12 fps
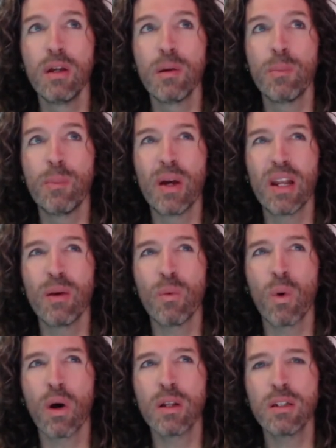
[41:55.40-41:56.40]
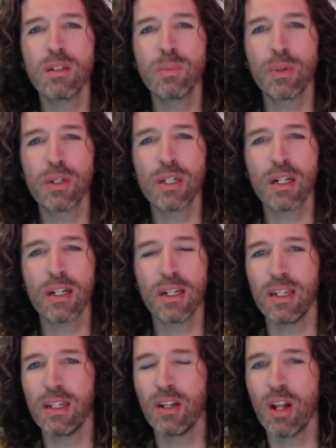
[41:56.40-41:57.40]
but it was
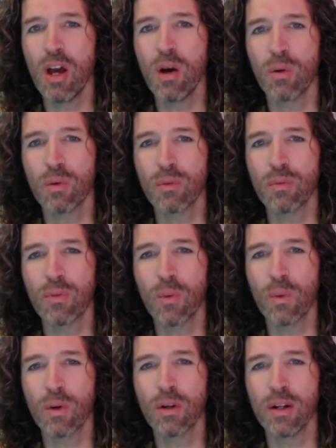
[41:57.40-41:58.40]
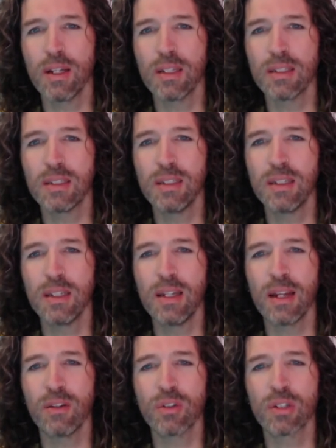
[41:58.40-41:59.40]
particularly known for its the
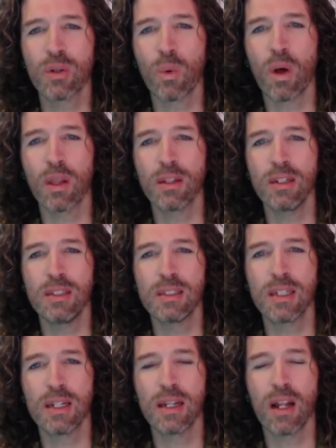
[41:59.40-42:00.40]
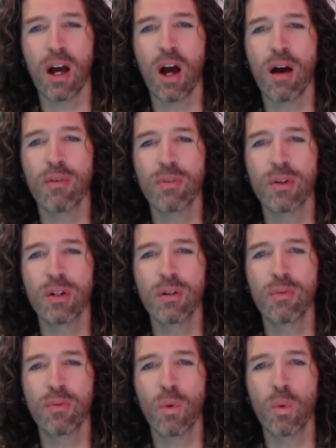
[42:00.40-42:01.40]
dangerous qualities that it offered
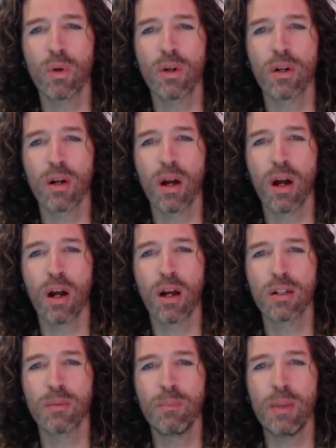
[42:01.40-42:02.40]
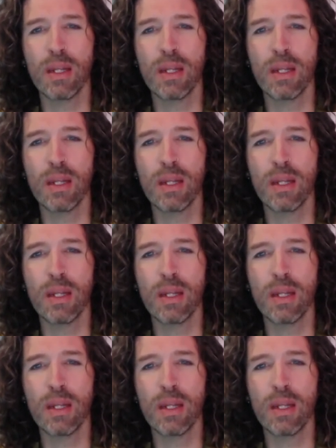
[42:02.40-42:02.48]
for uh, many